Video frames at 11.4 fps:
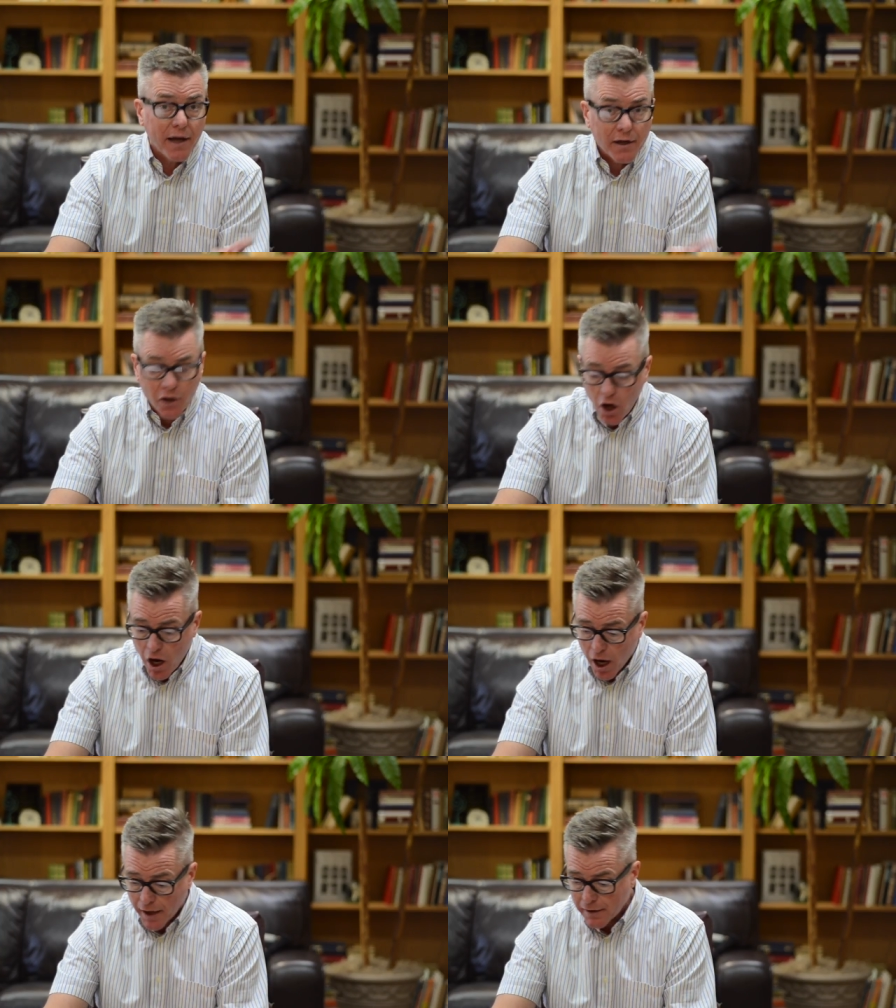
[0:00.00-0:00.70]
and
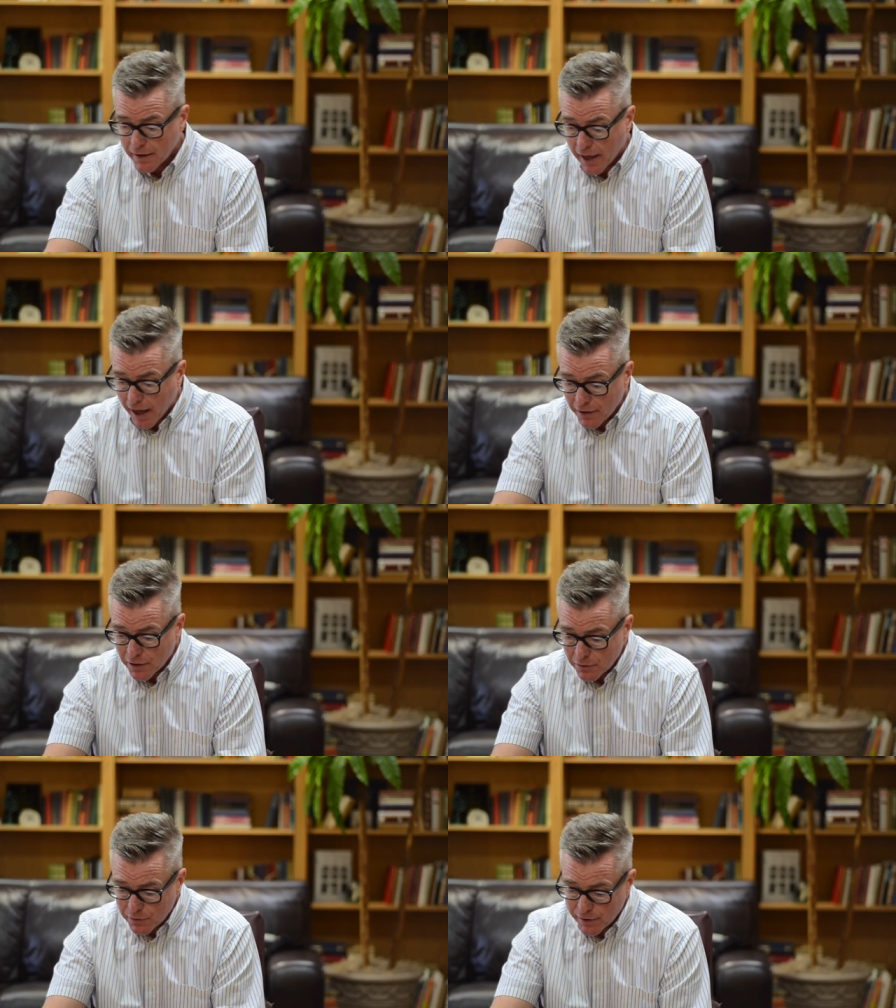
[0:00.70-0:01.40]
God.
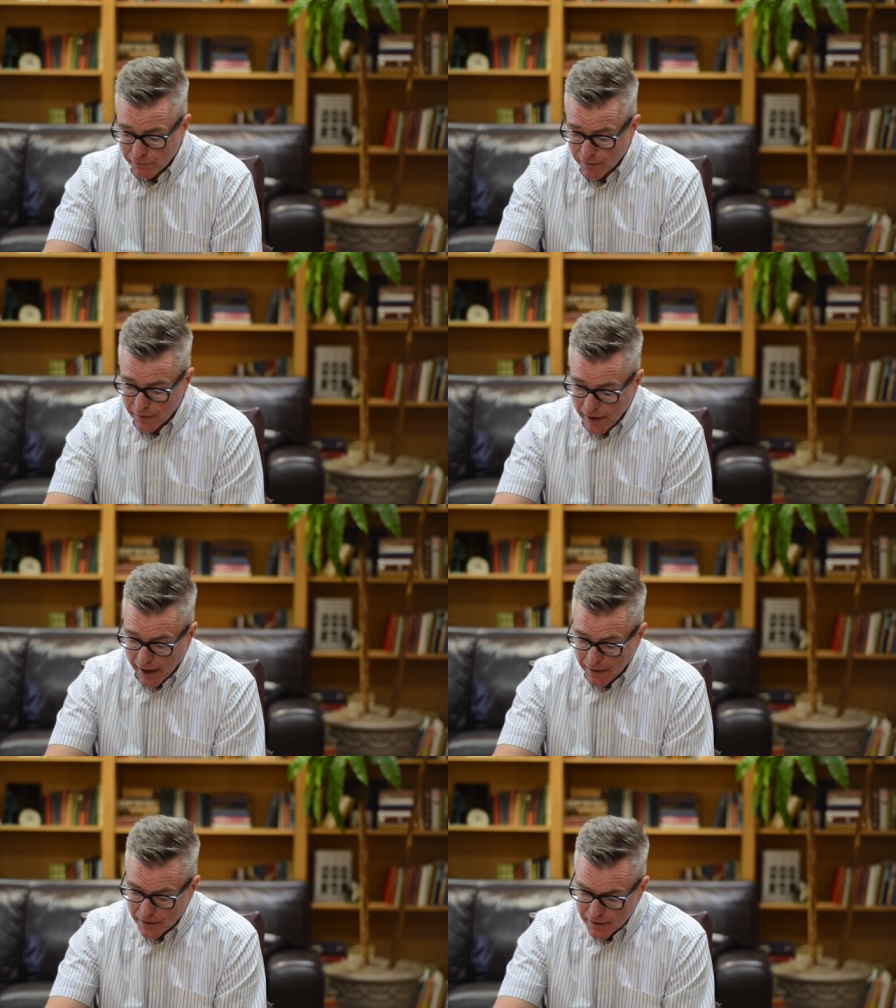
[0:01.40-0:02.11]
Hallelujah for
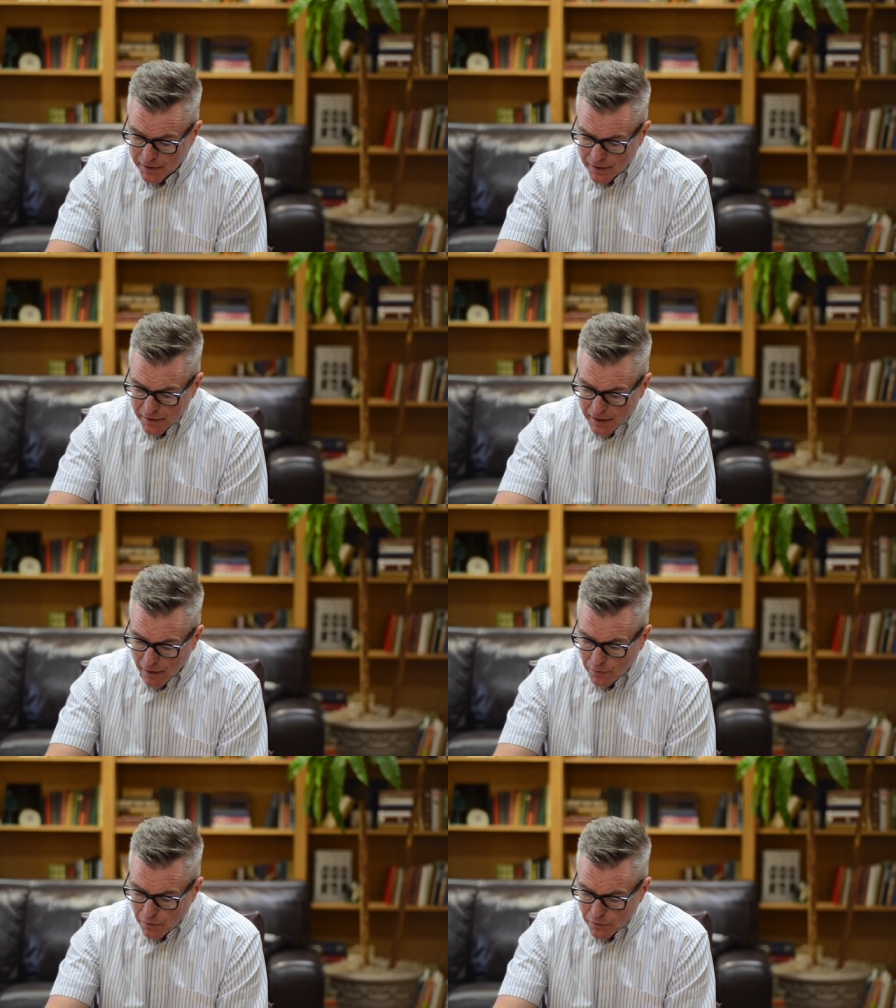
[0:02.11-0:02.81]
that.
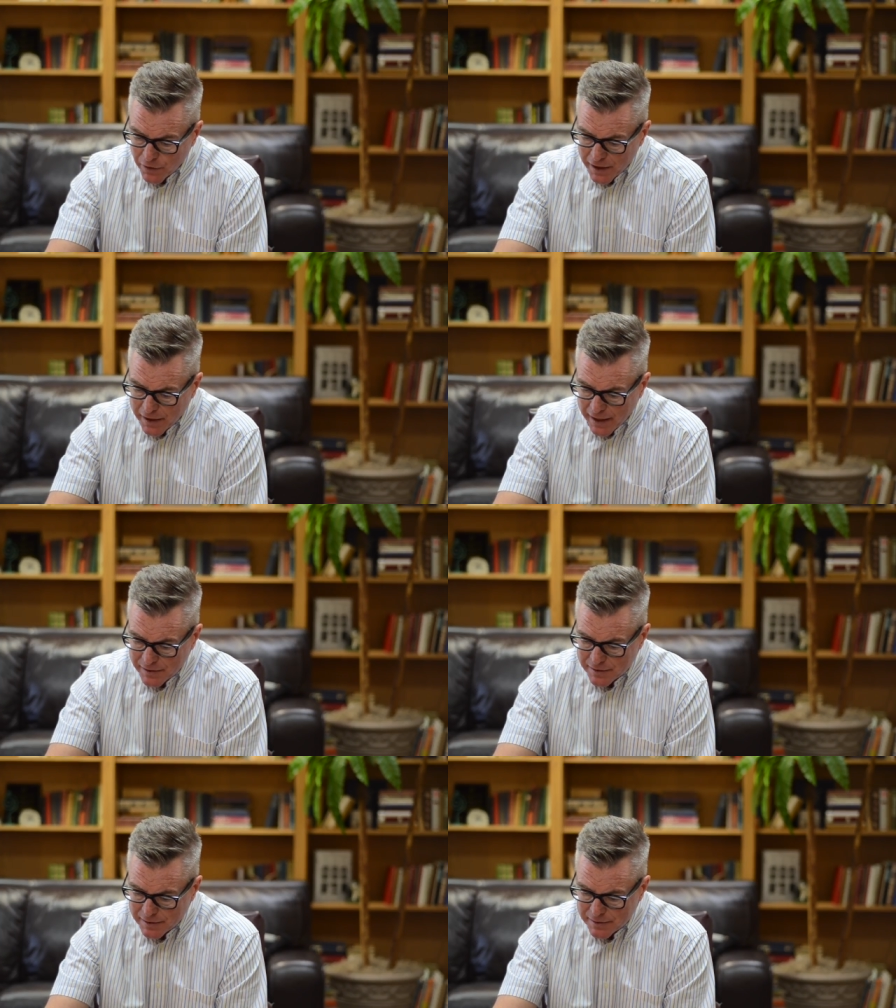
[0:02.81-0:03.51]
Now look at
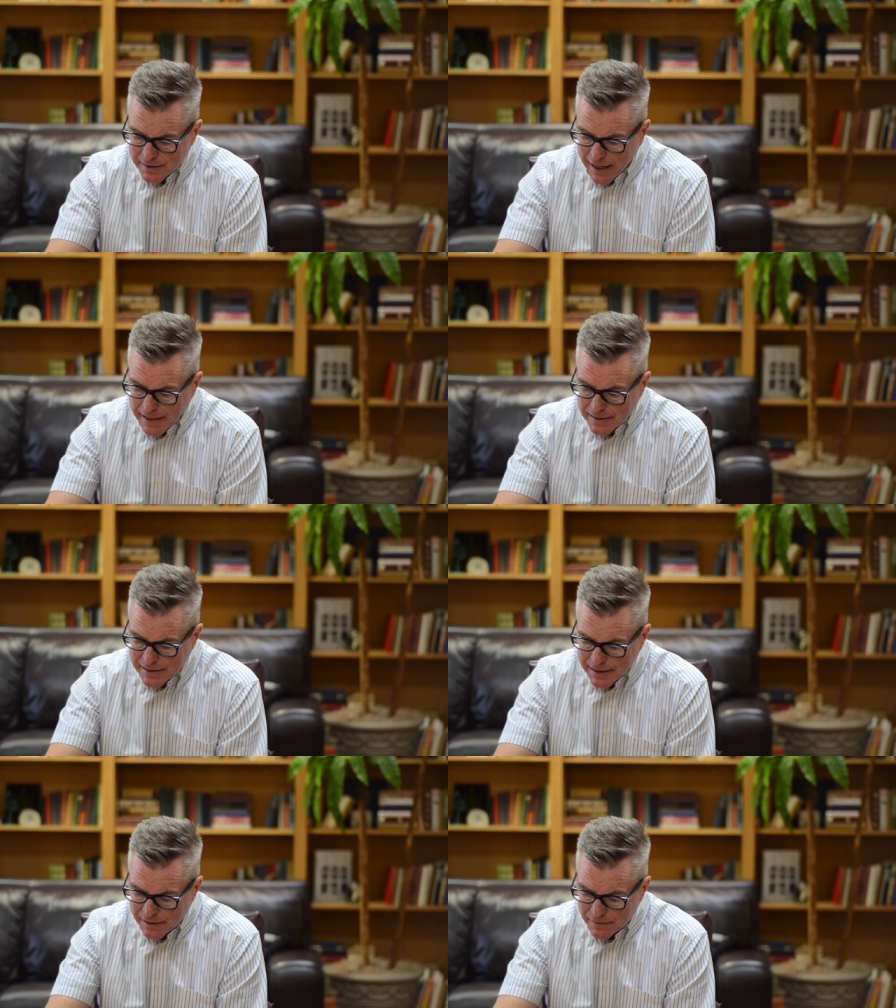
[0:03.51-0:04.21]
Exodus
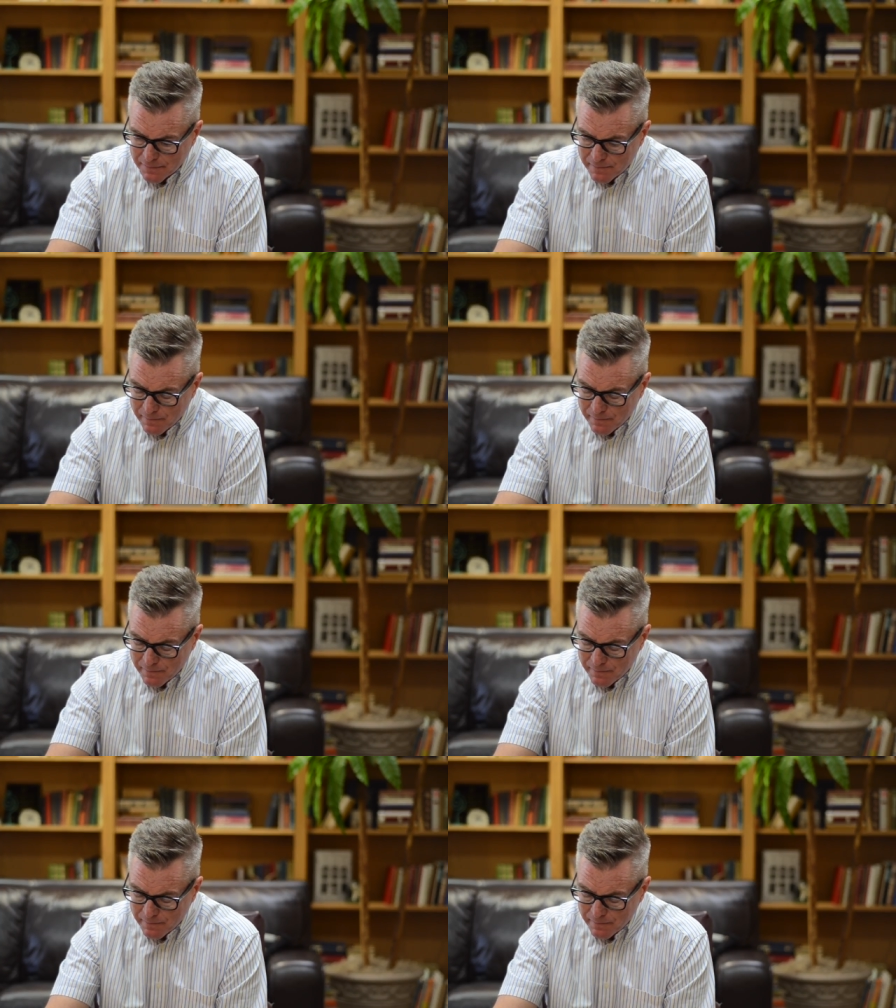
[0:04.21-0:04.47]
19.